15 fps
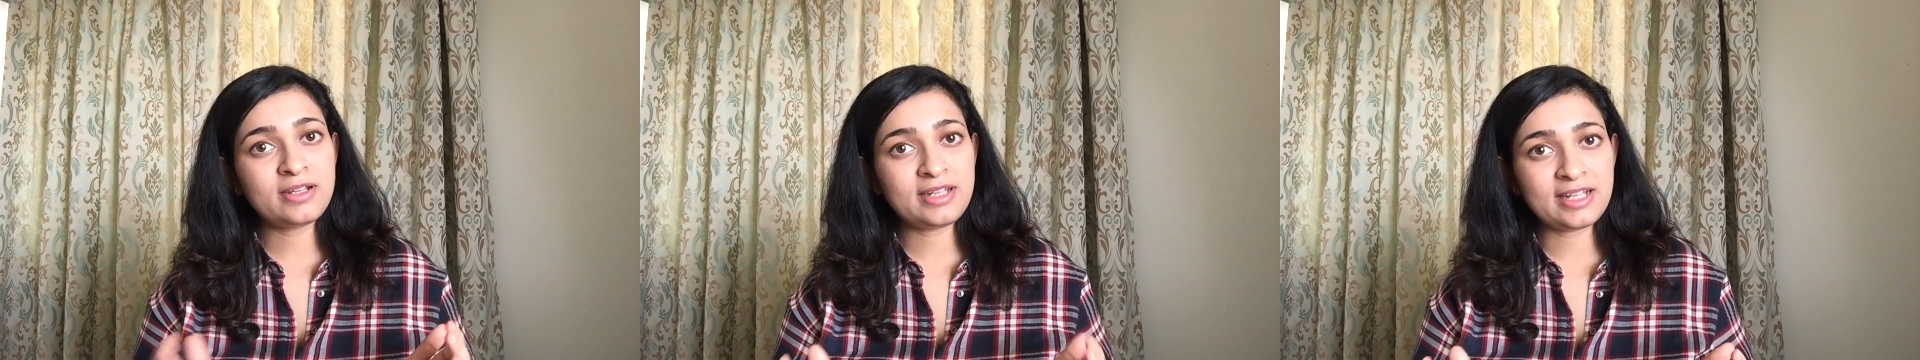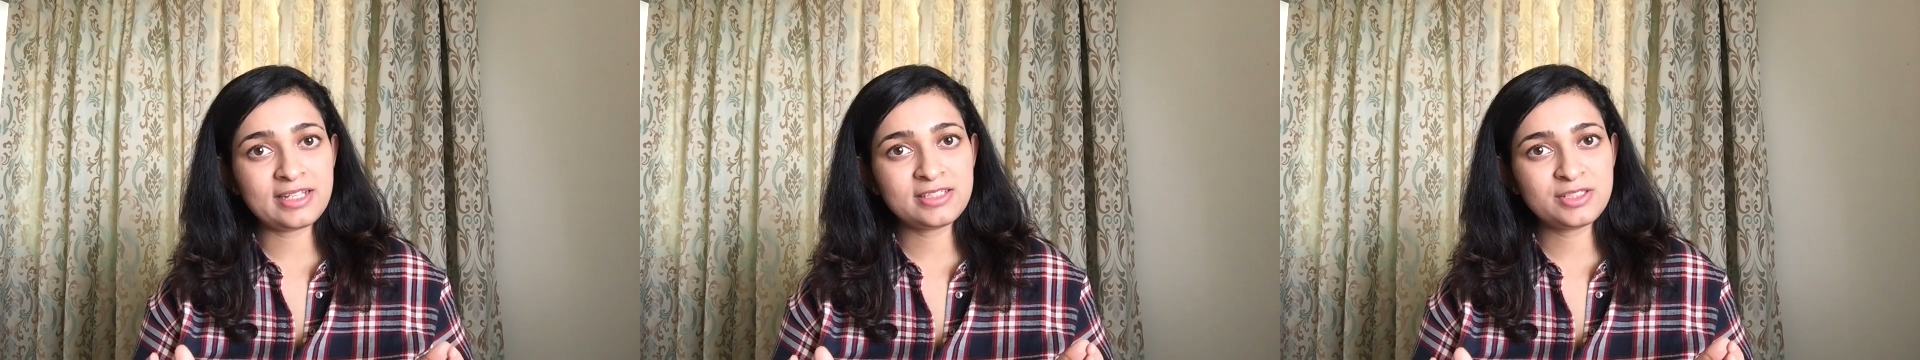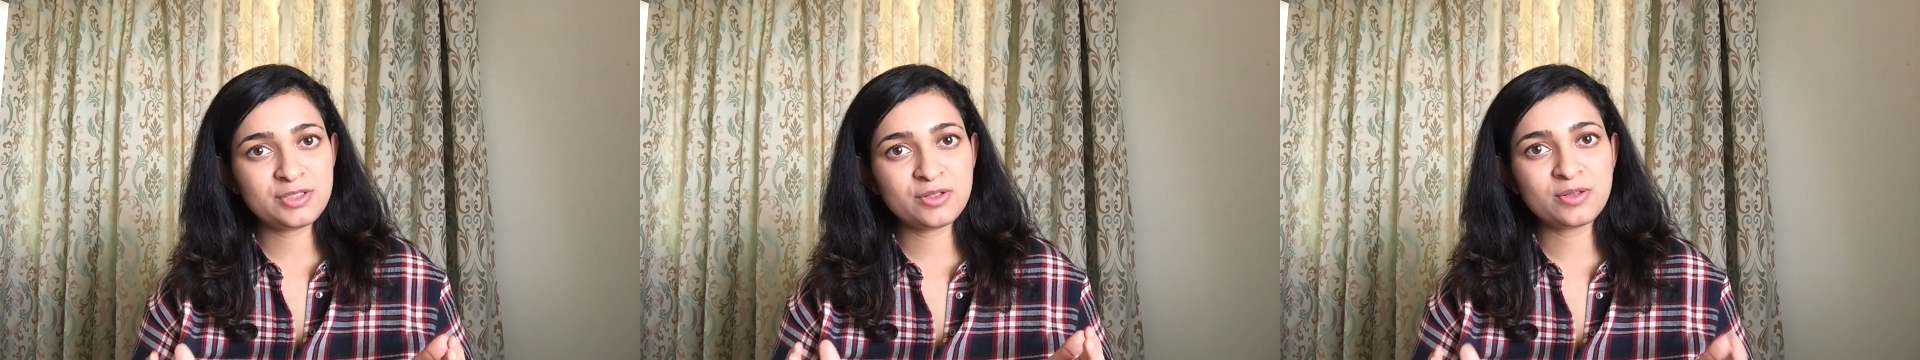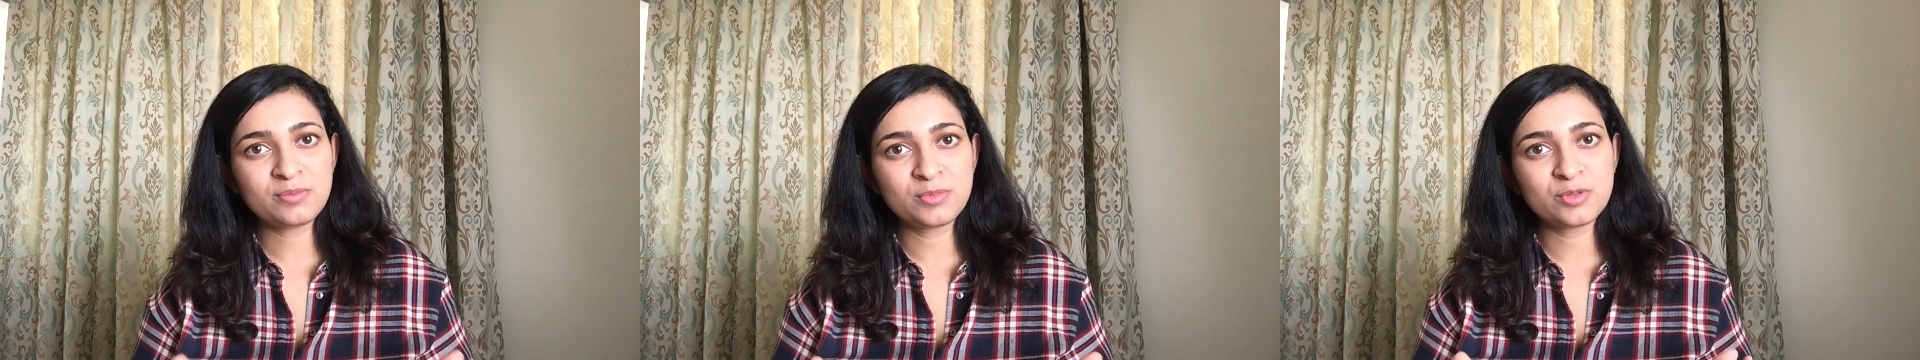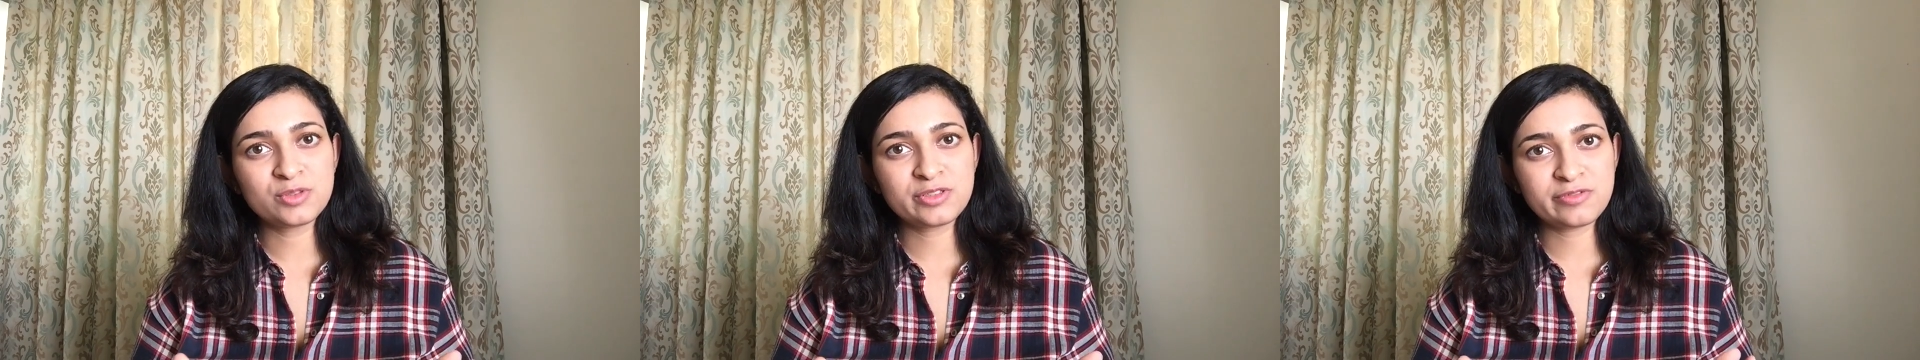days you're
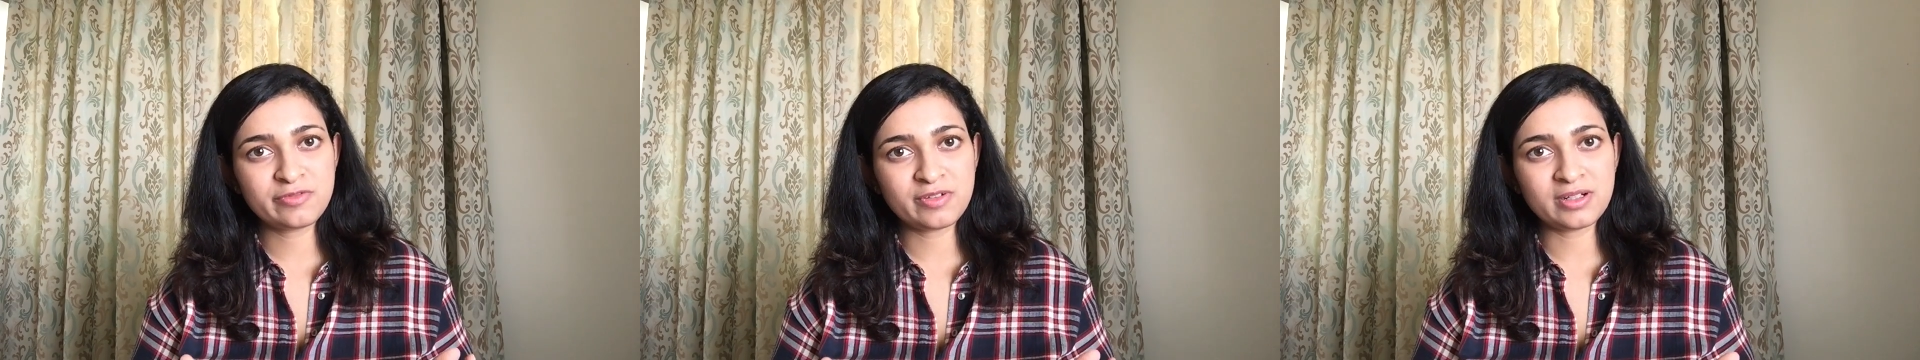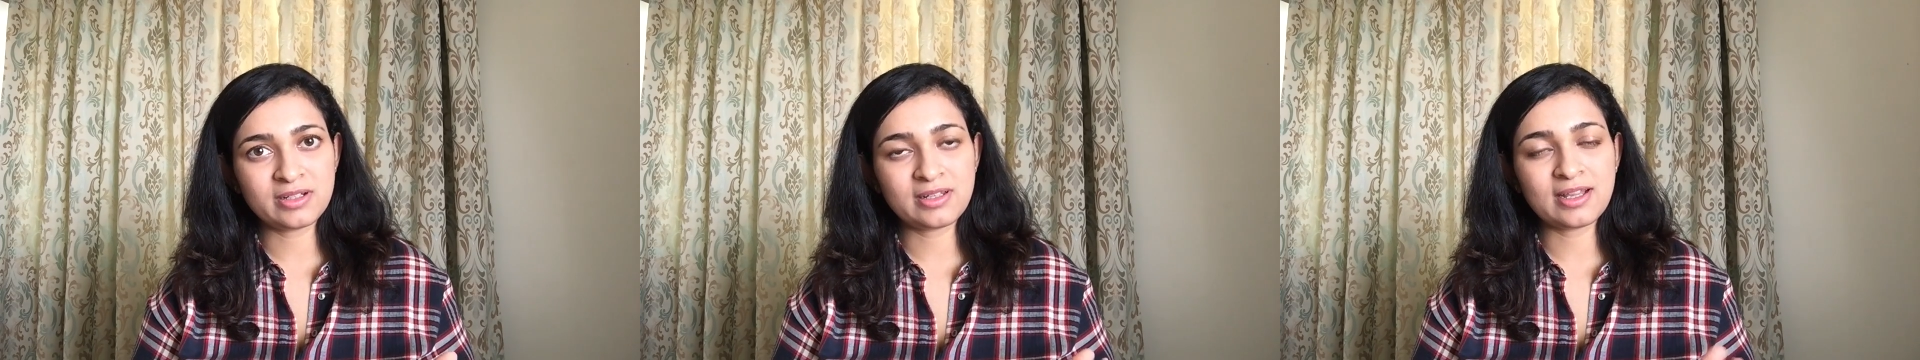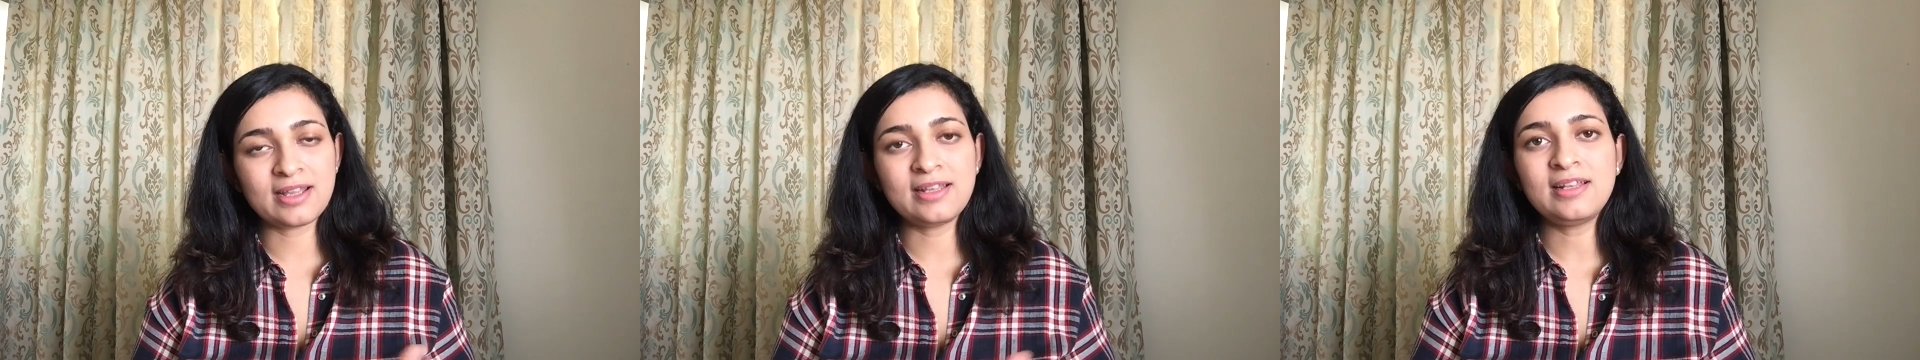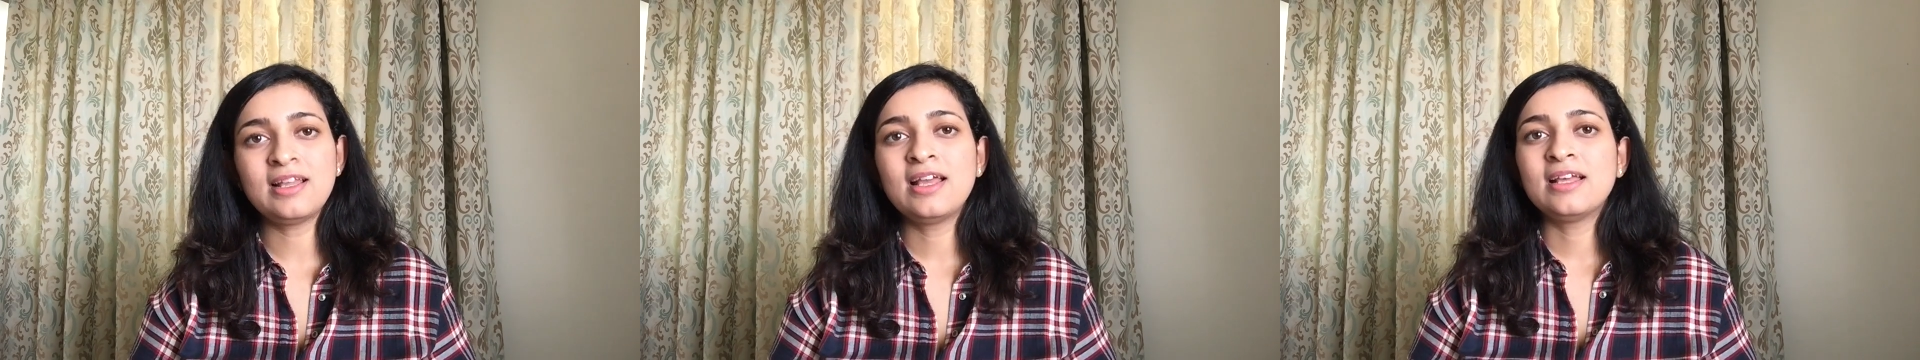most fertile,